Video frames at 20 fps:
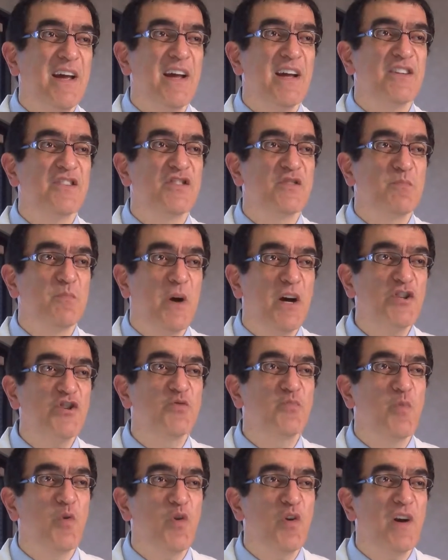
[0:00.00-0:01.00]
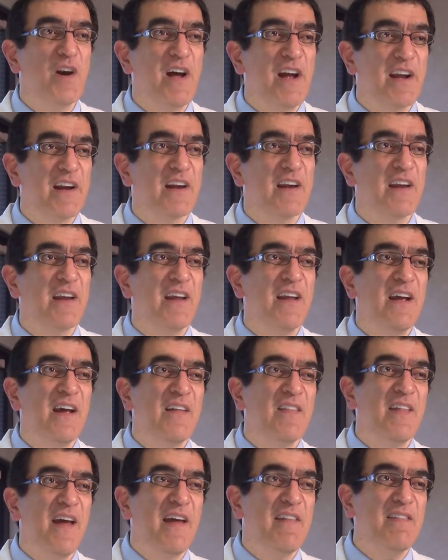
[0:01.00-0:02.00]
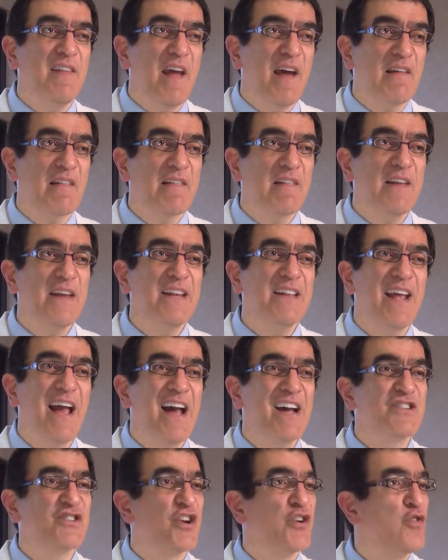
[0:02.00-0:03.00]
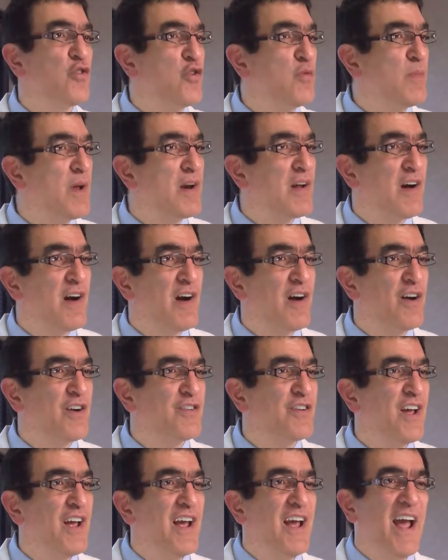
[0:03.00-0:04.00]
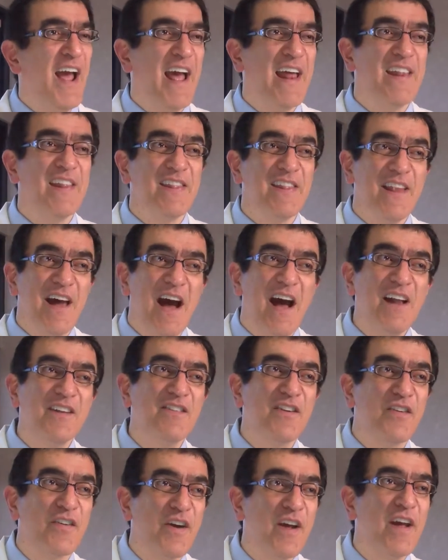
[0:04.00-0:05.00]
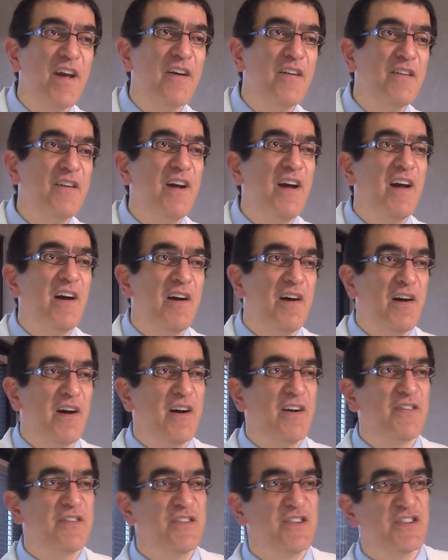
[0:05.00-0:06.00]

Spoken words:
it's much more likely that the athlete has a normal heart and not a rare heart